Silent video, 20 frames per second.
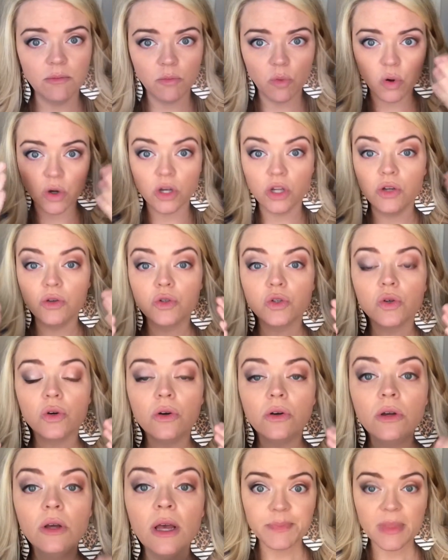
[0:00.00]
more
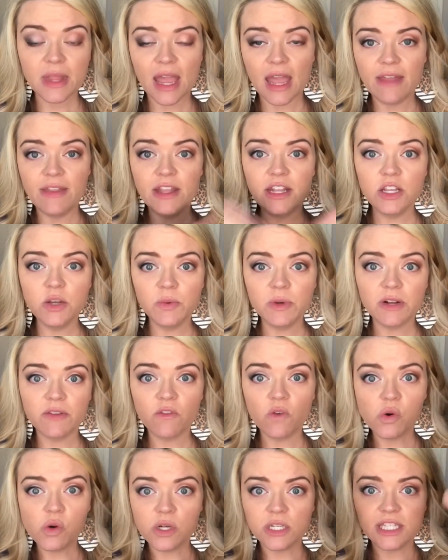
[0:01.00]
neutral. And then you would of
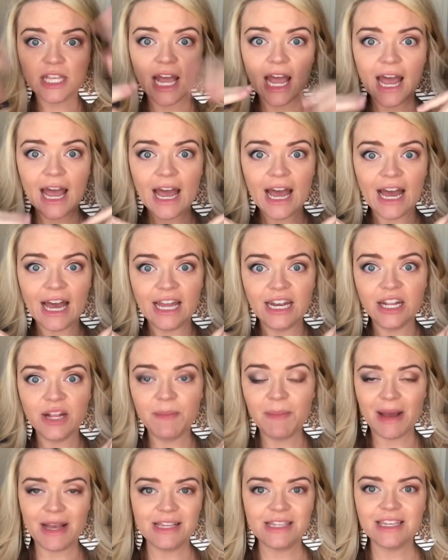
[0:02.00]
course add
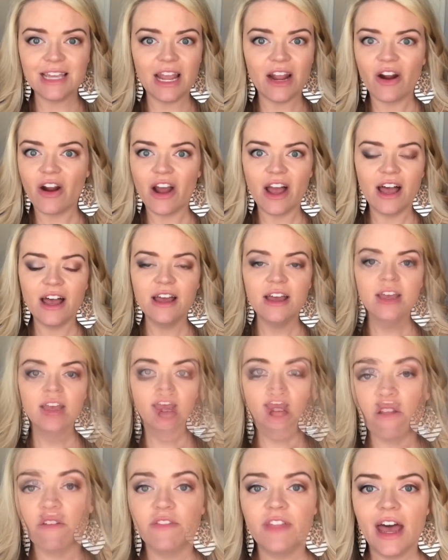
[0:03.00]
mascara,
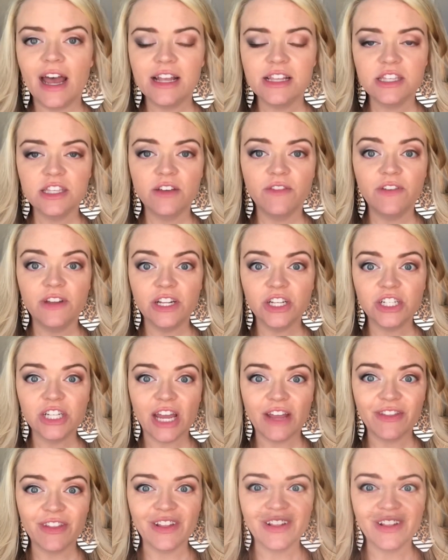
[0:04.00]
all of that to finish out the